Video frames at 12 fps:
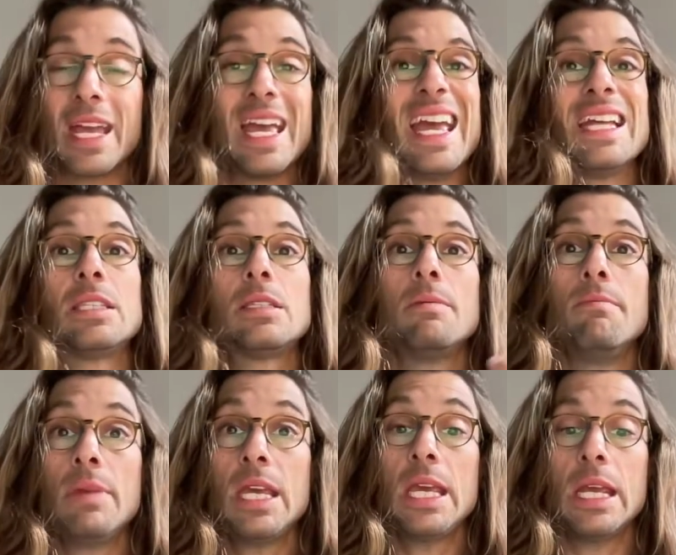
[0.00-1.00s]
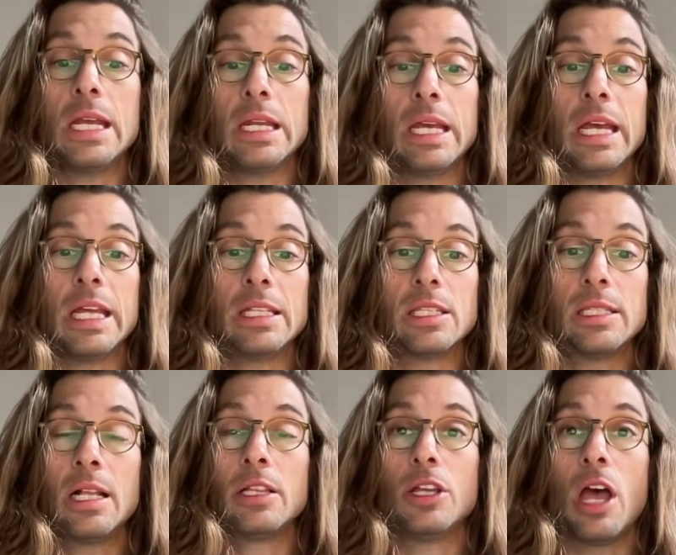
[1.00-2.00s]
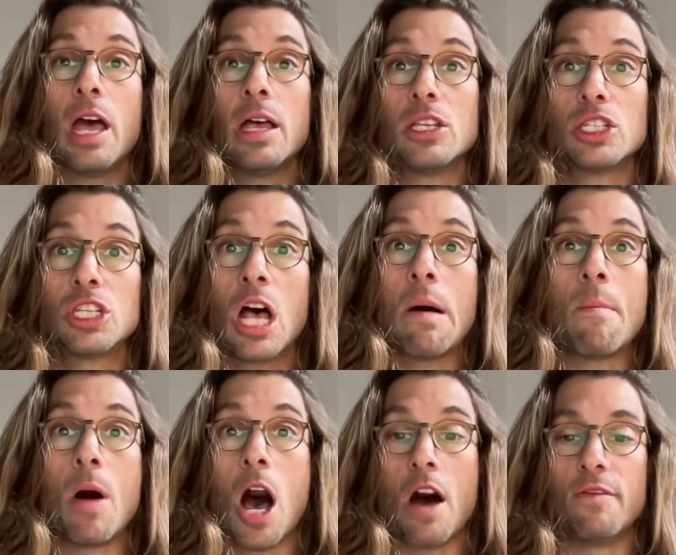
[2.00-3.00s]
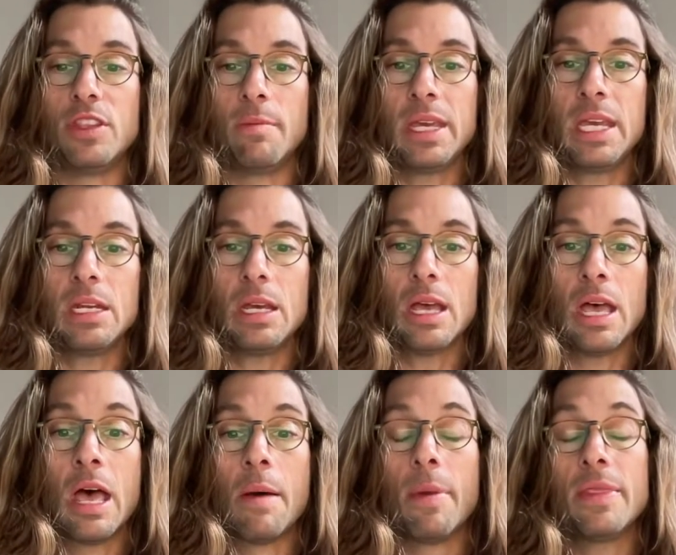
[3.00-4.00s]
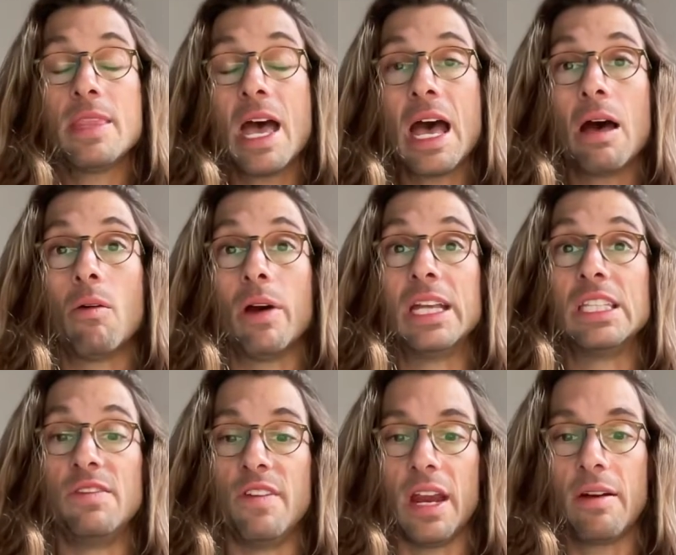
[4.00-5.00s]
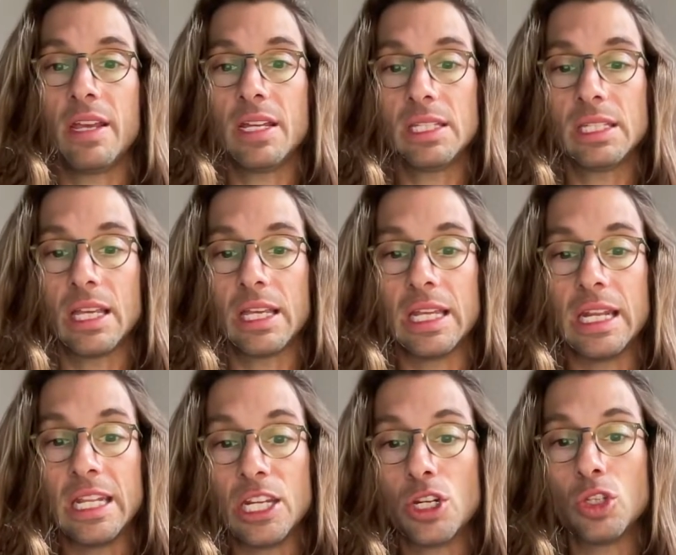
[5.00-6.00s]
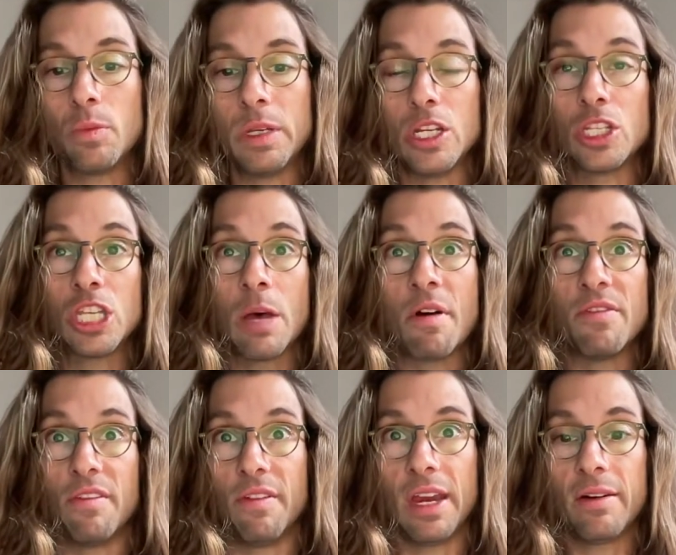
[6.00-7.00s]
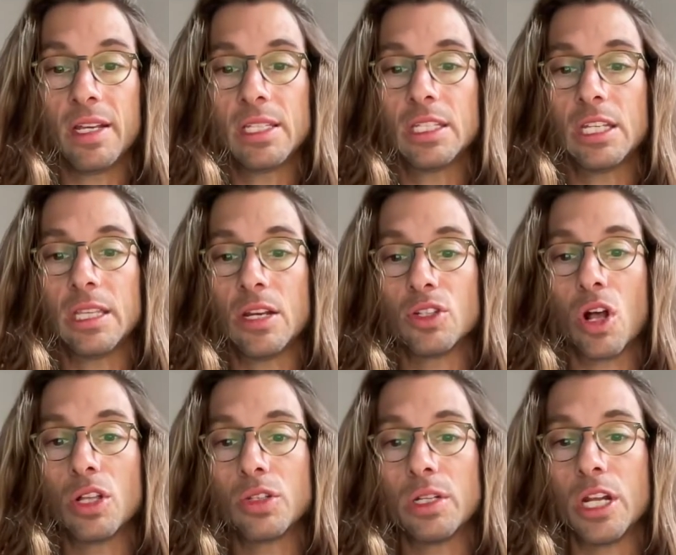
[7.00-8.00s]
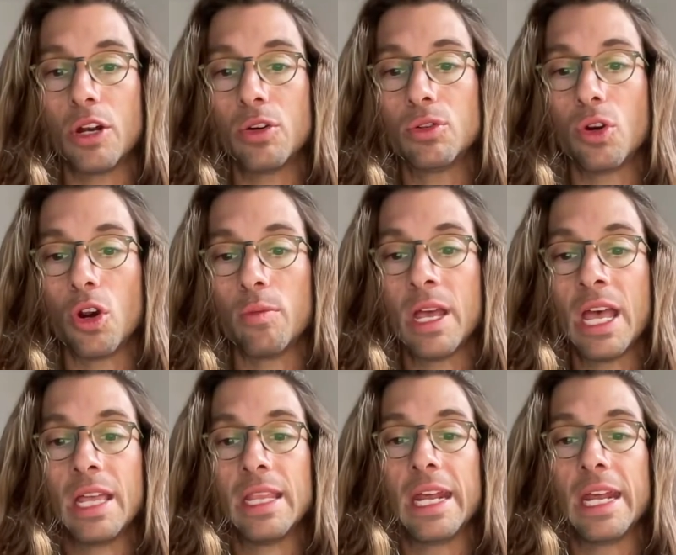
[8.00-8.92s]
Its mean, it's still the sum of the mean, but now its variance, in addition to be the sum of the variance, there's also another term that